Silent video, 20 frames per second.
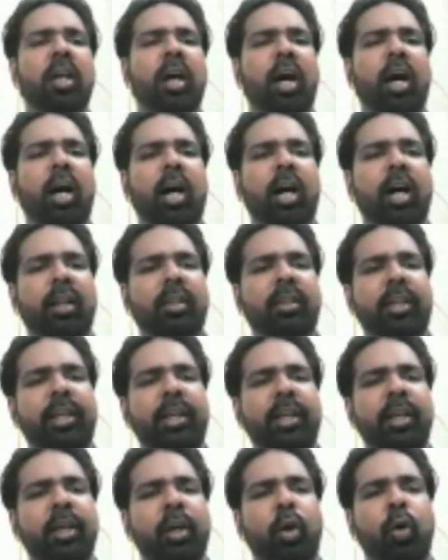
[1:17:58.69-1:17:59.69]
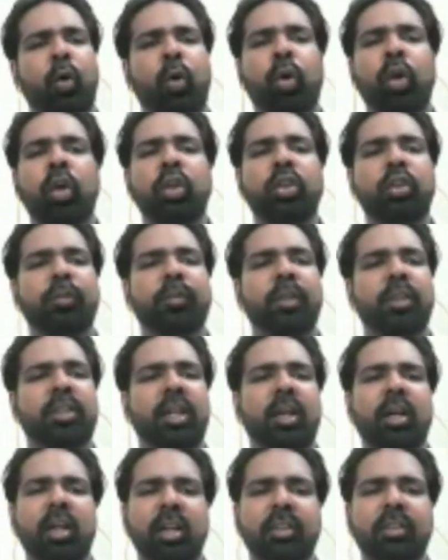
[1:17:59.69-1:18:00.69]
are the owners of this
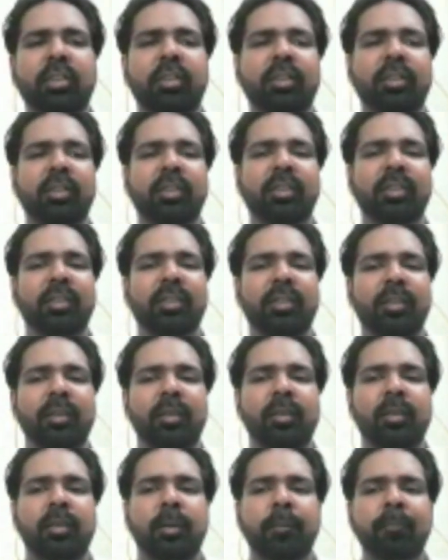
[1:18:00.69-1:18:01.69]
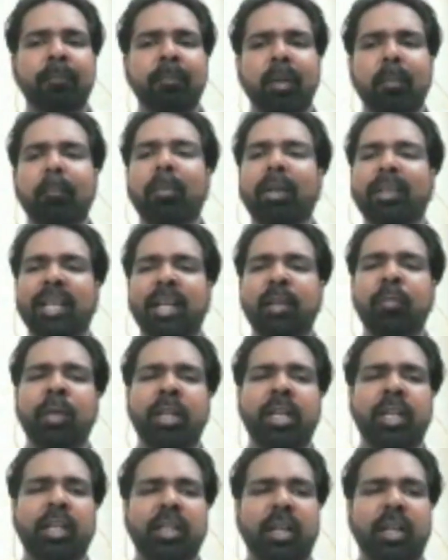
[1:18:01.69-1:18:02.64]
earth. But then when it